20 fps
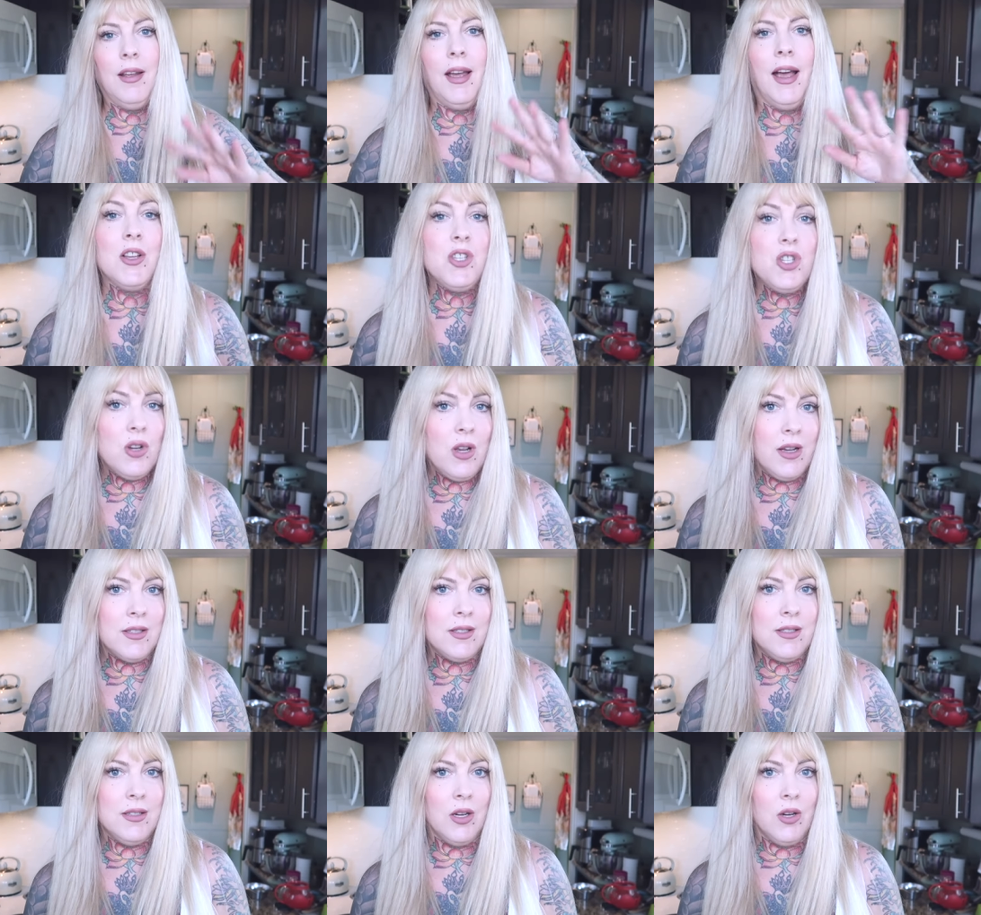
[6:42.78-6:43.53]
As you
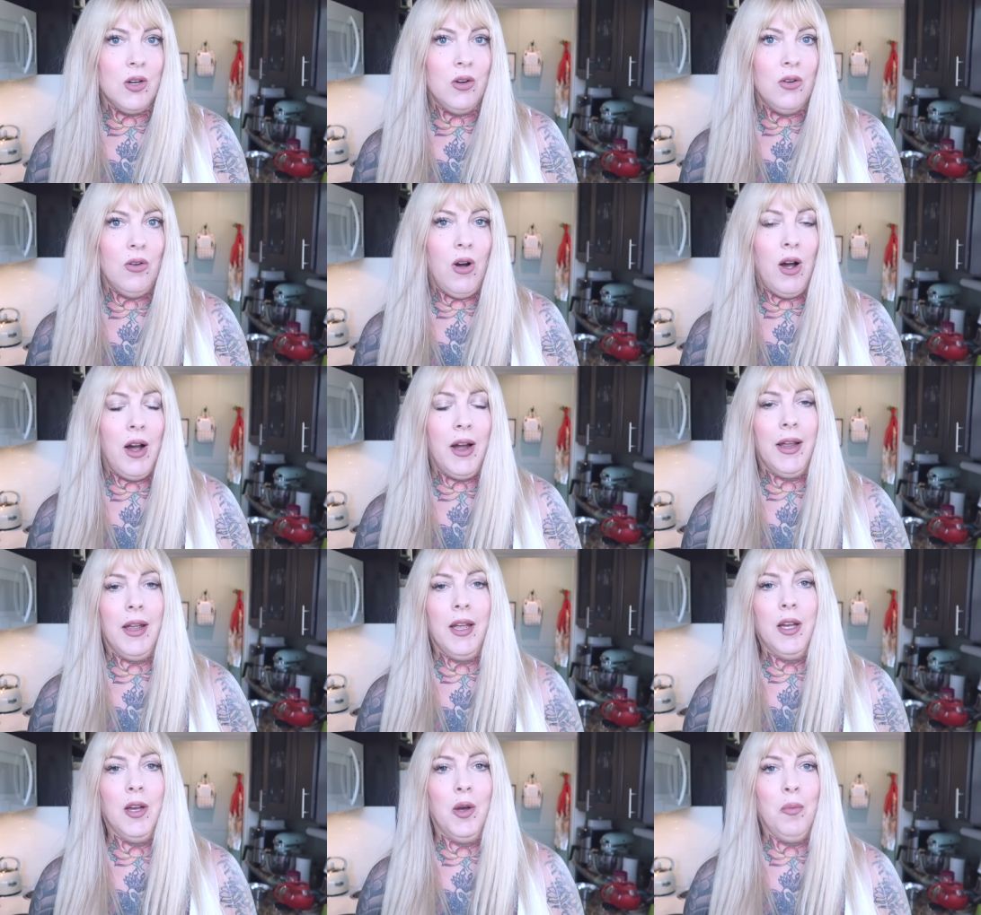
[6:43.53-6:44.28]
guys know, I
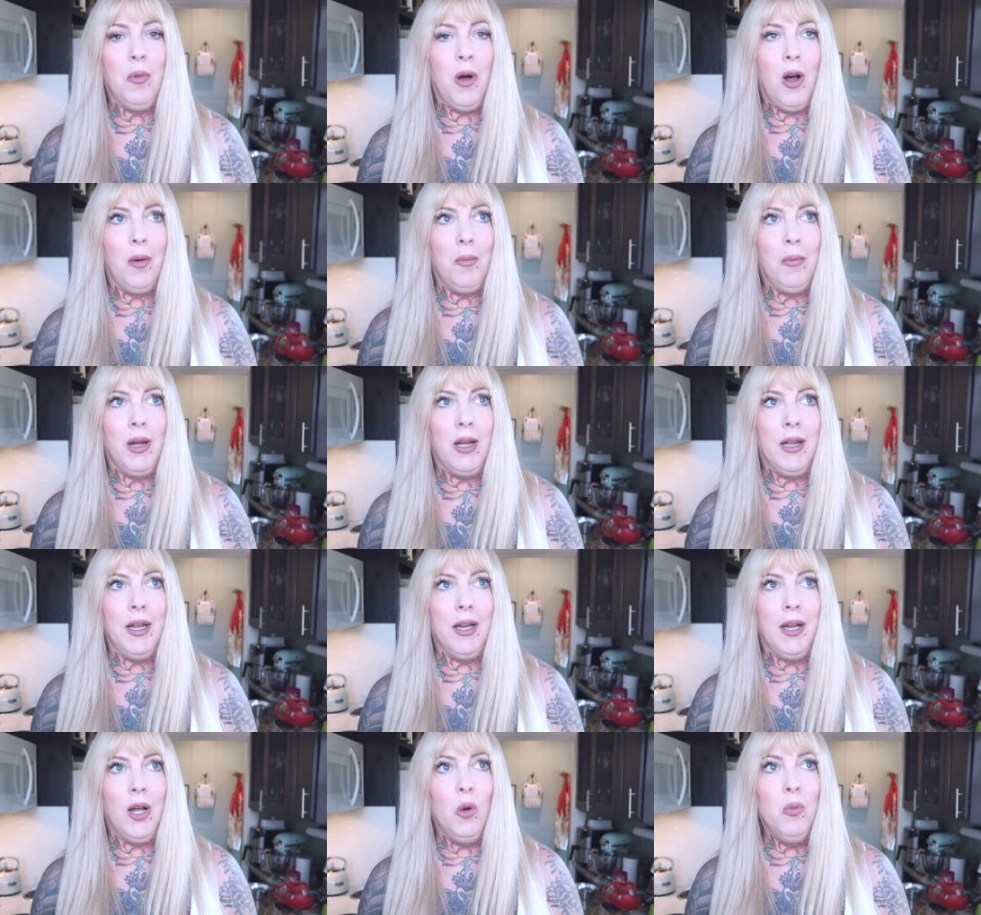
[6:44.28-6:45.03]
am on
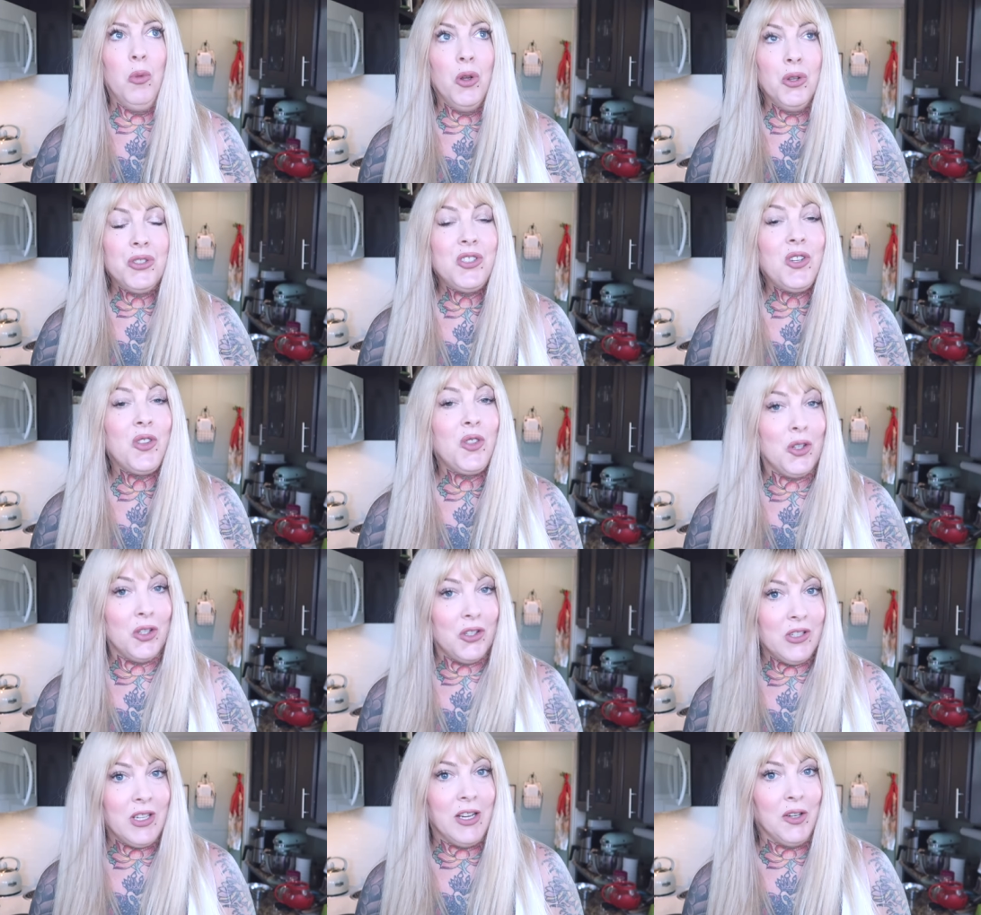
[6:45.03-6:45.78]
my almost
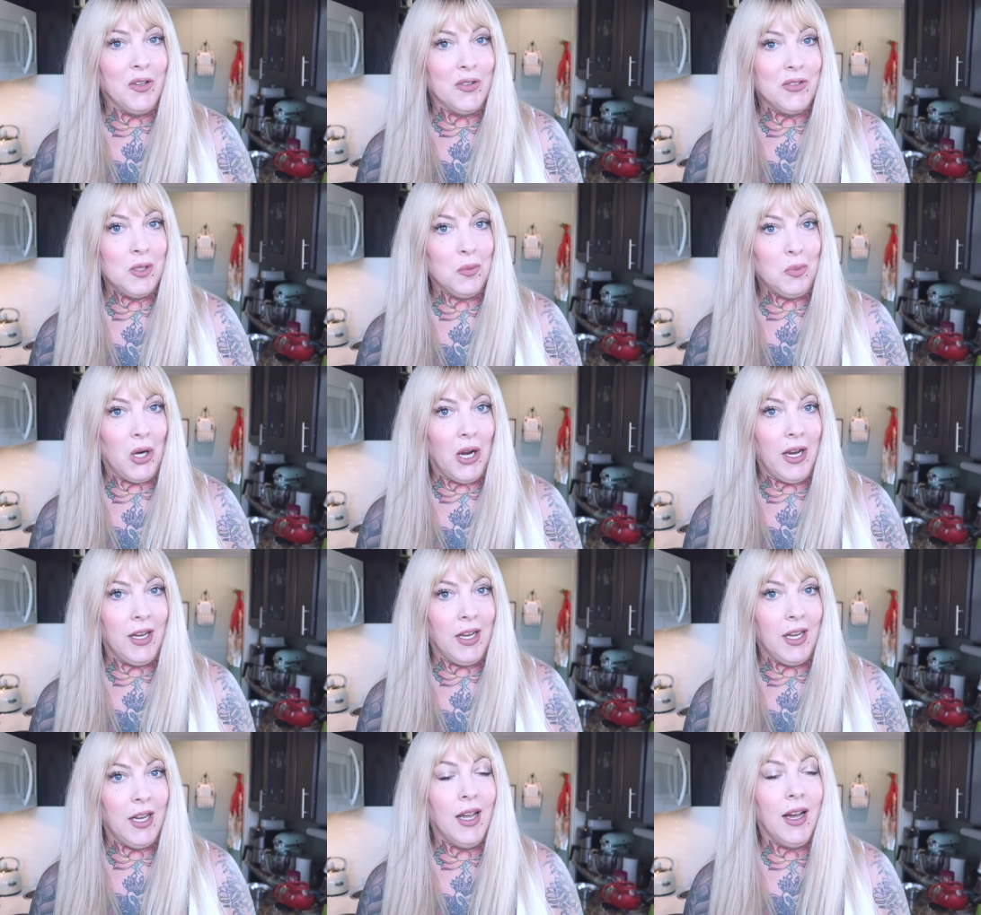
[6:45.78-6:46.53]
third year of
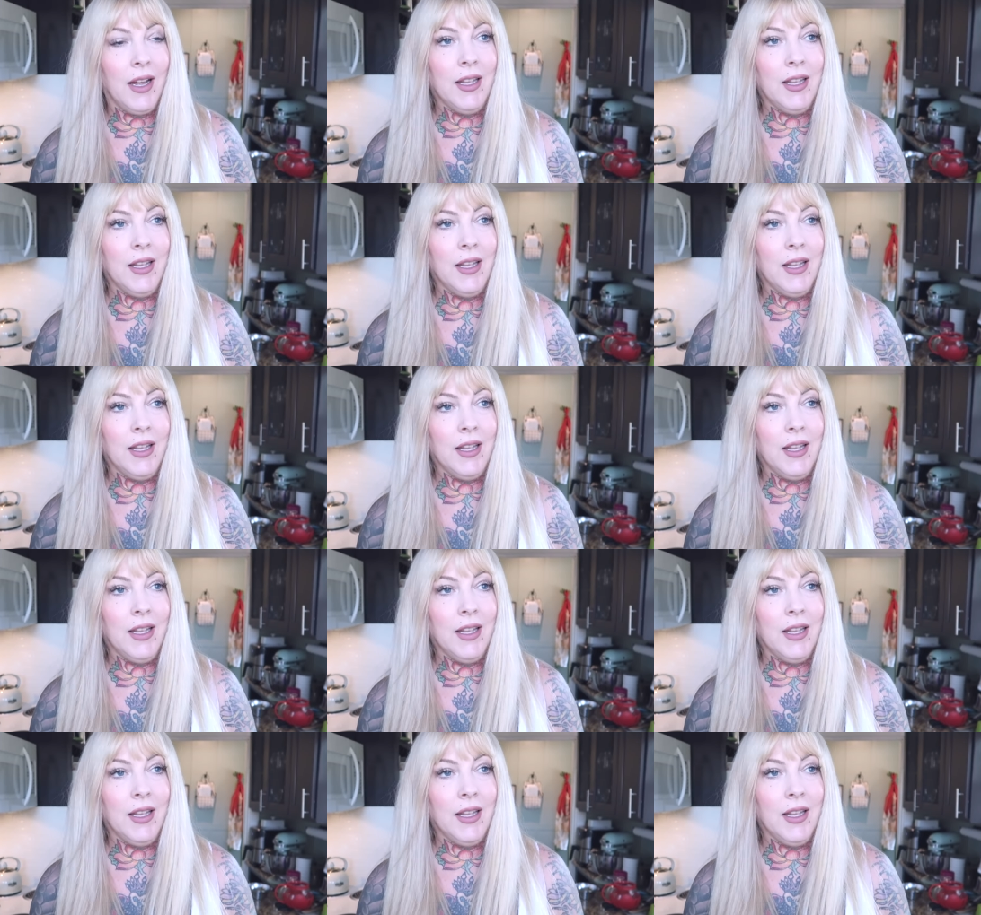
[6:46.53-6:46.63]
sobriety.